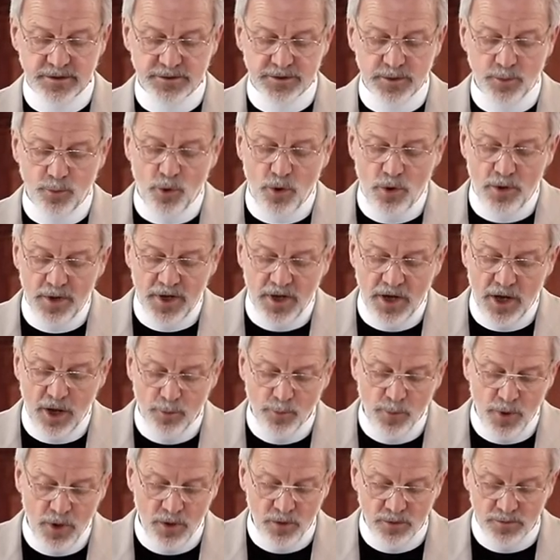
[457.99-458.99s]
Tabor and
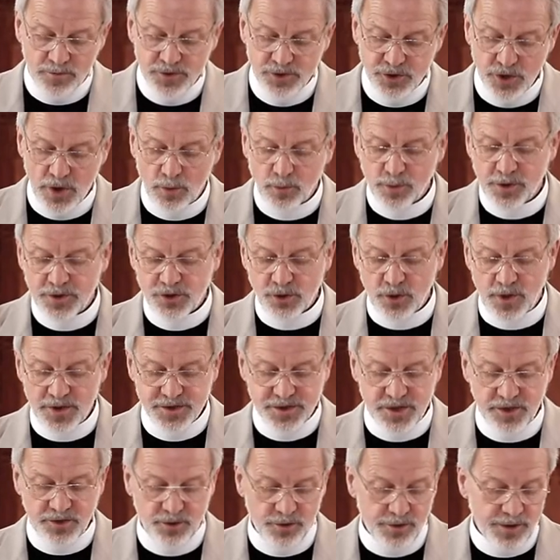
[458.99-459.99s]
Hermon shall
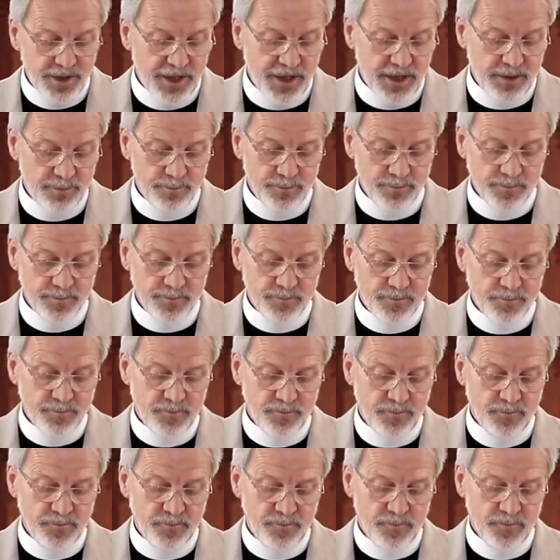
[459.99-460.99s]
rejoice in your name.
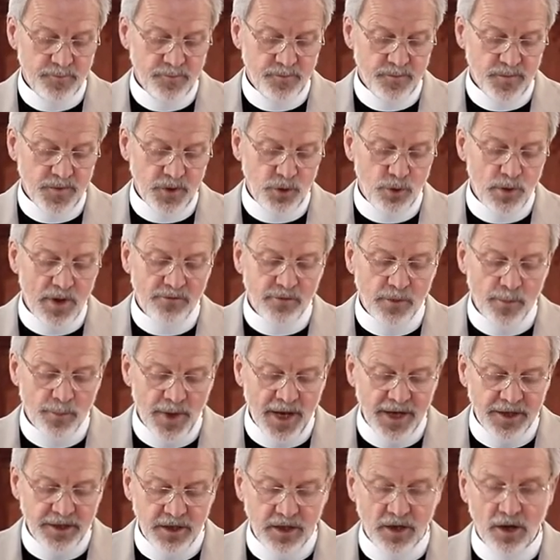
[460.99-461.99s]
You have a
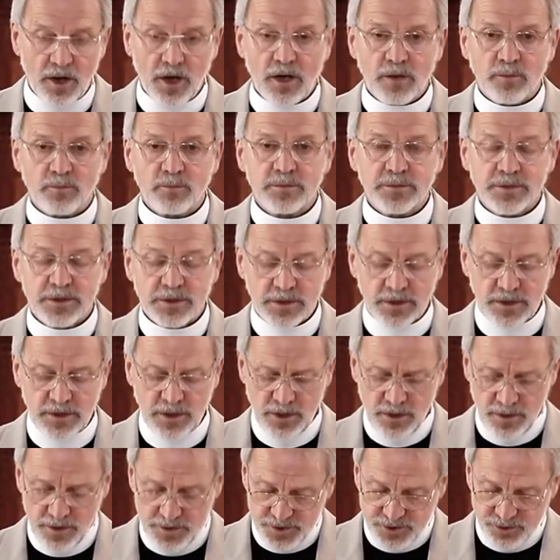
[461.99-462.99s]
mighty arm,
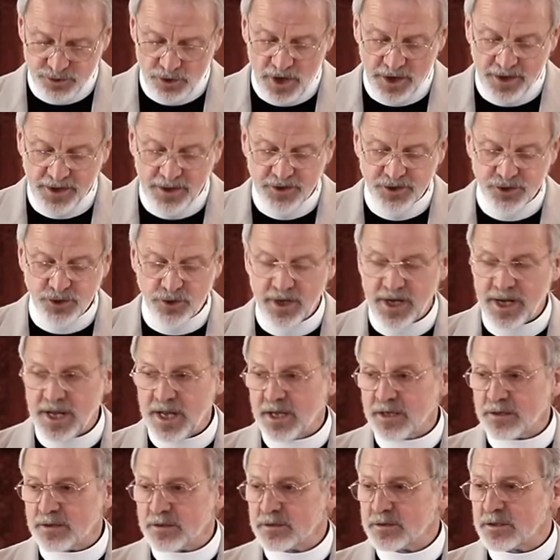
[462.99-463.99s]
strong is your
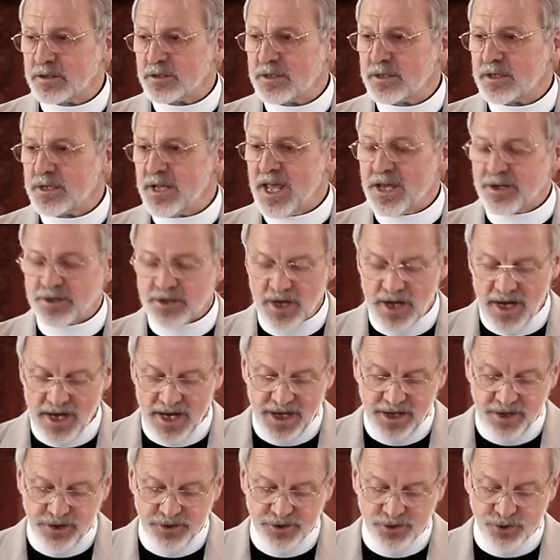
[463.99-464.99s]
hand, and
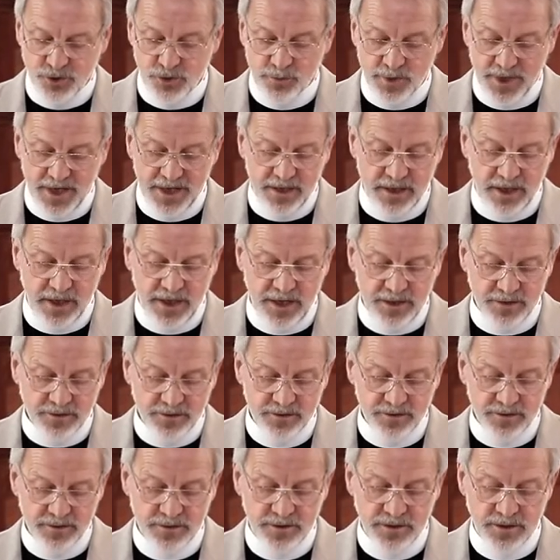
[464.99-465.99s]
high is your right
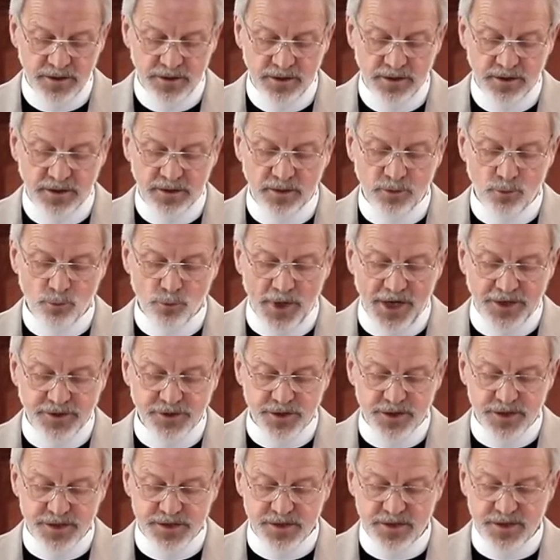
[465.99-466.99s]
hand.
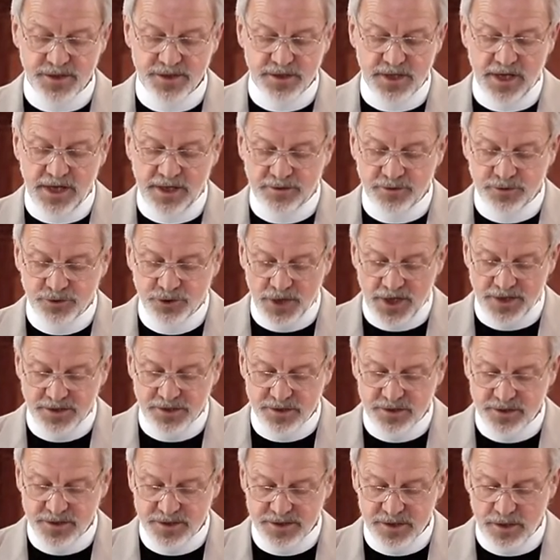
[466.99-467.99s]
Righteousness and
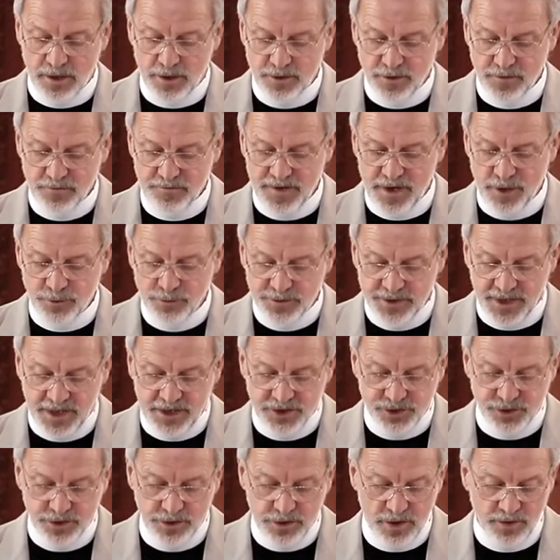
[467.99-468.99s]
justice are the
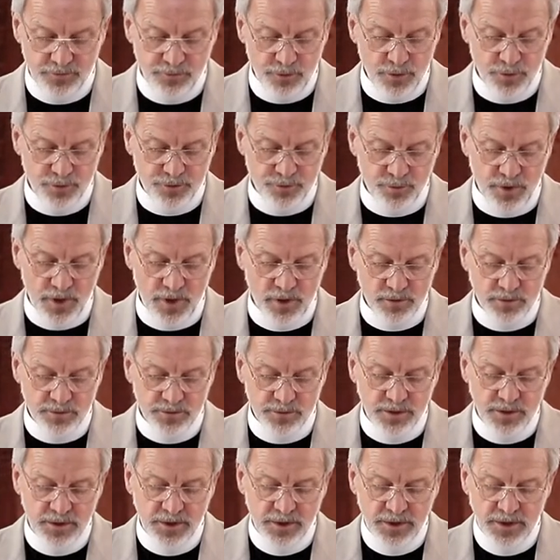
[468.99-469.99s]
foundation of your throne.